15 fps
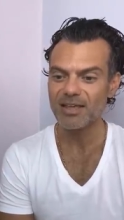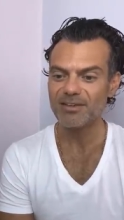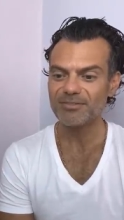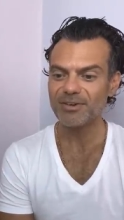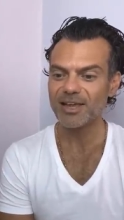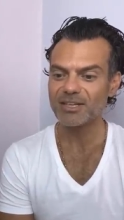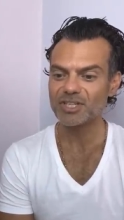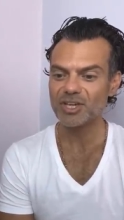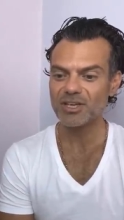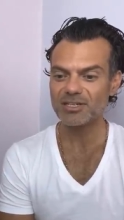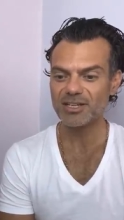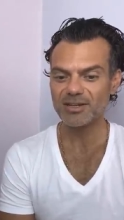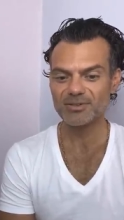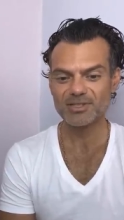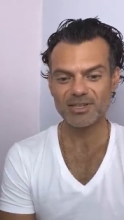Frag
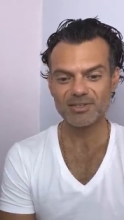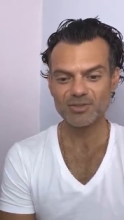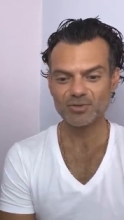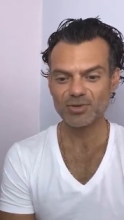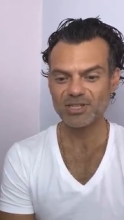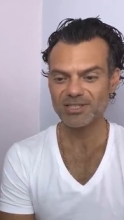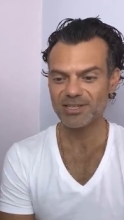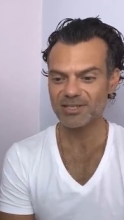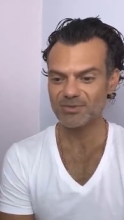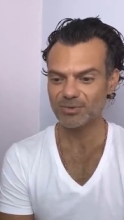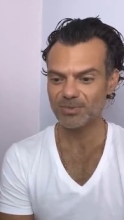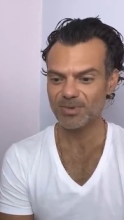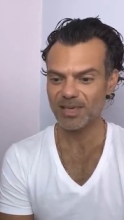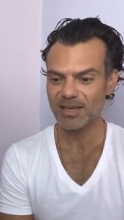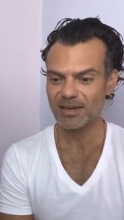Chaitan says, Greetings
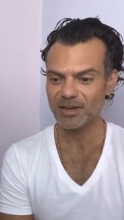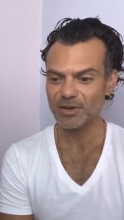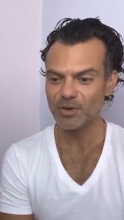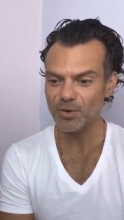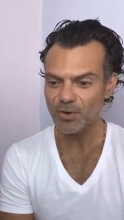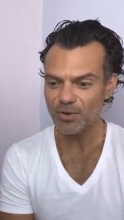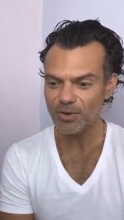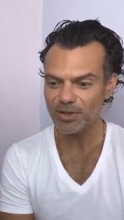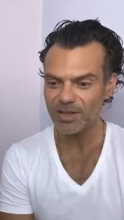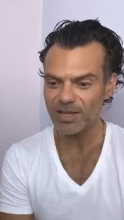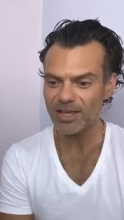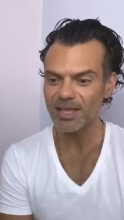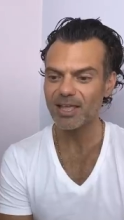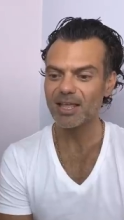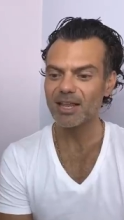from
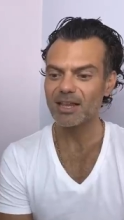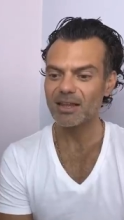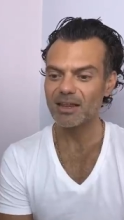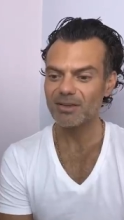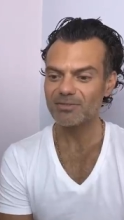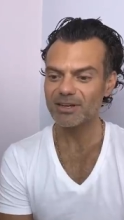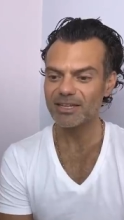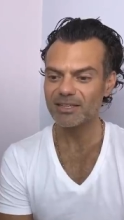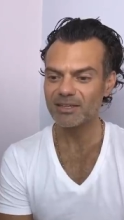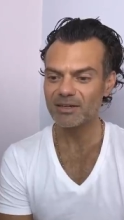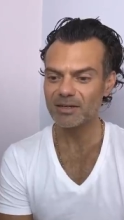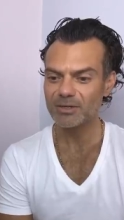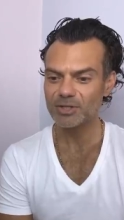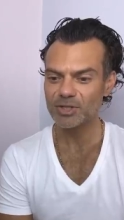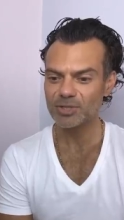Illinois. Lovely
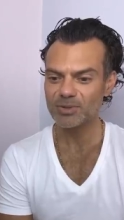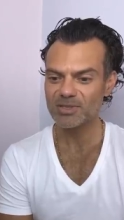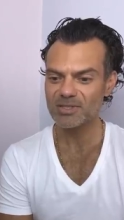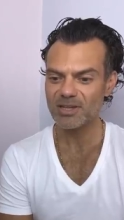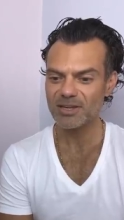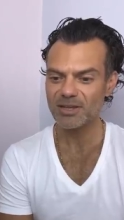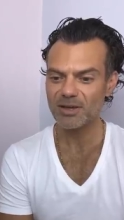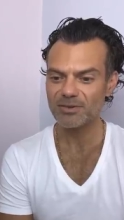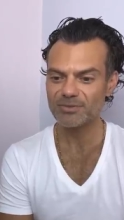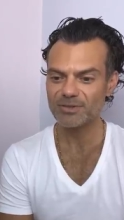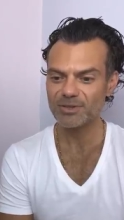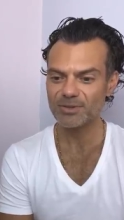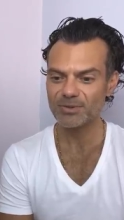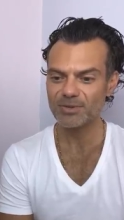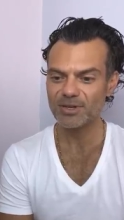conclusion to a sunny
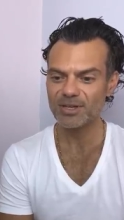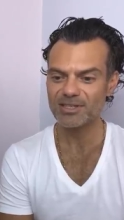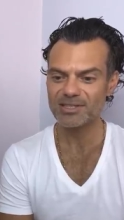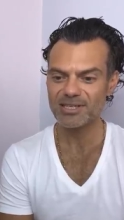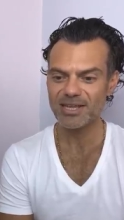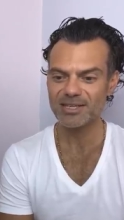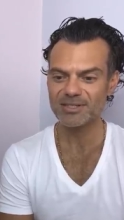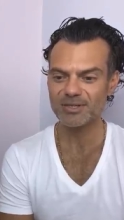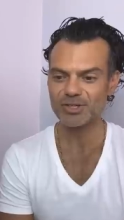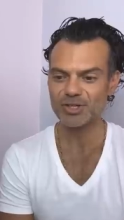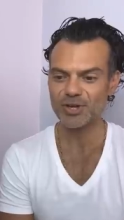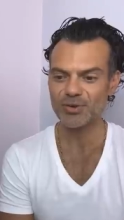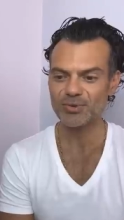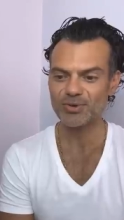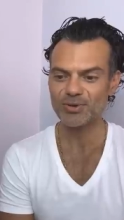afternoon, says
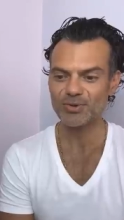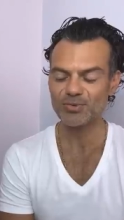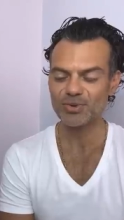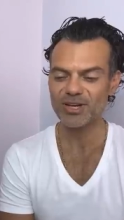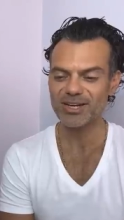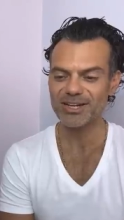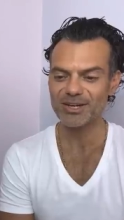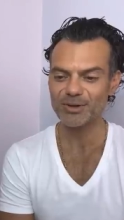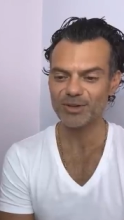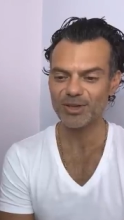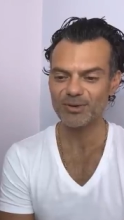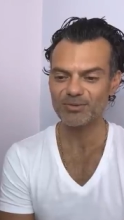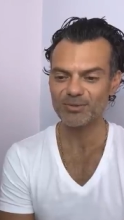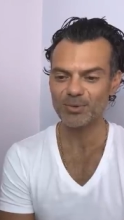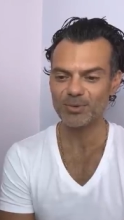Joan. Really
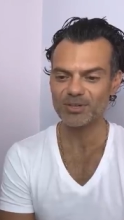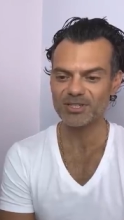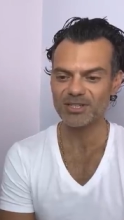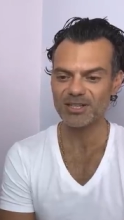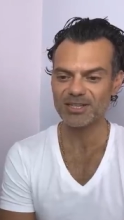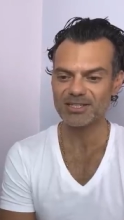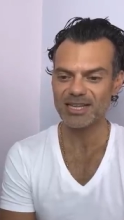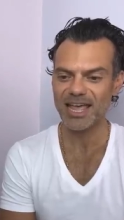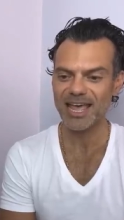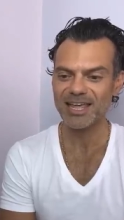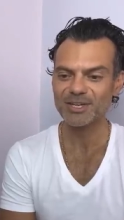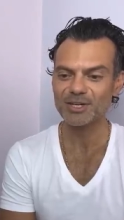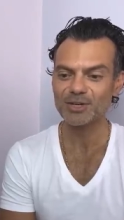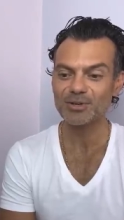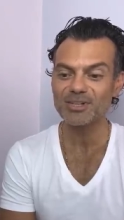looking forward to this.
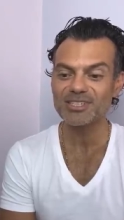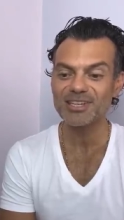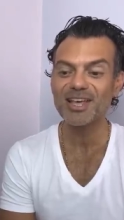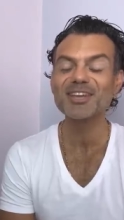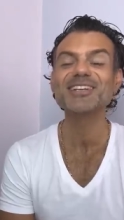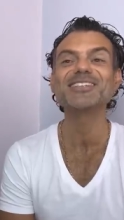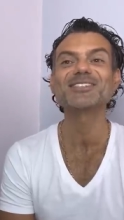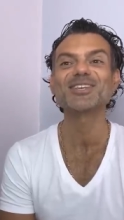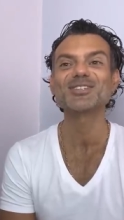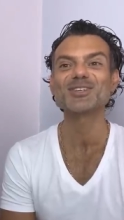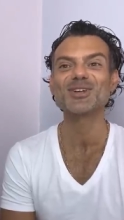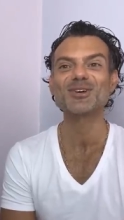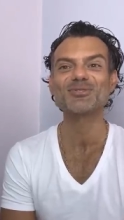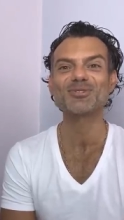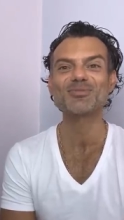And Chris Honey says,
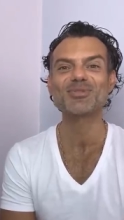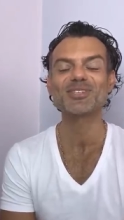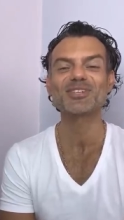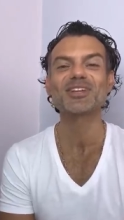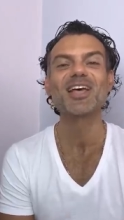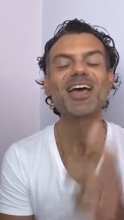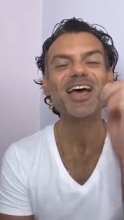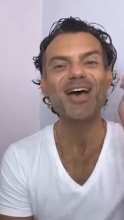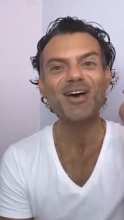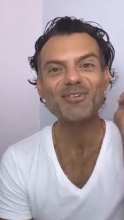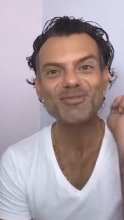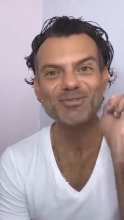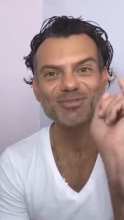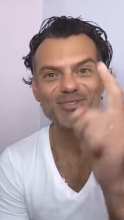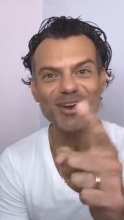Hello from Moscow. A
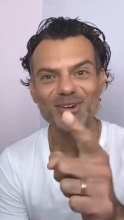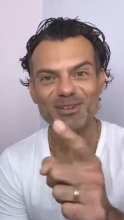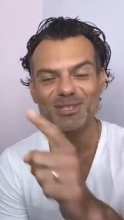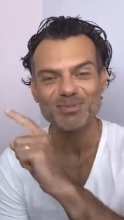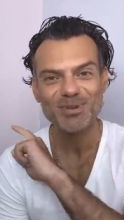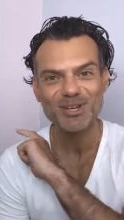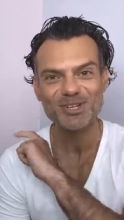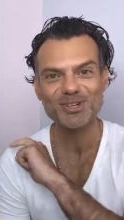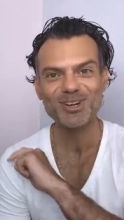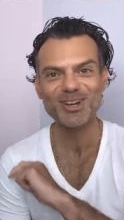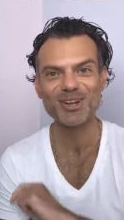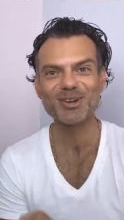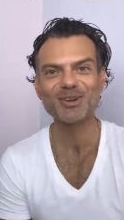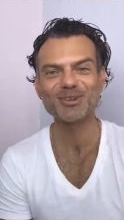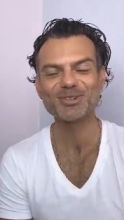very special
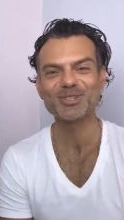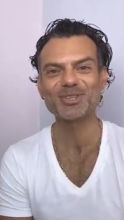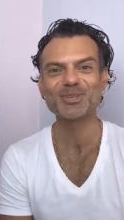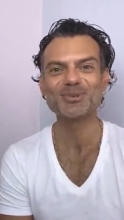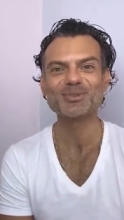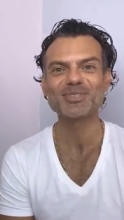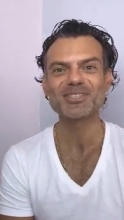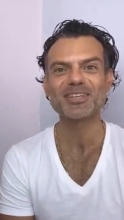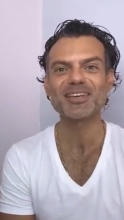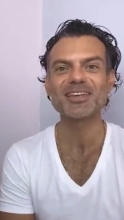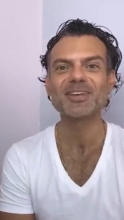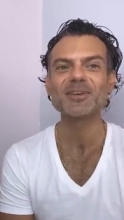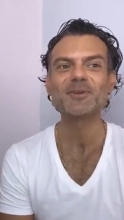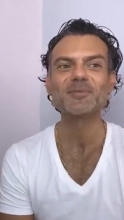hello to you, sir.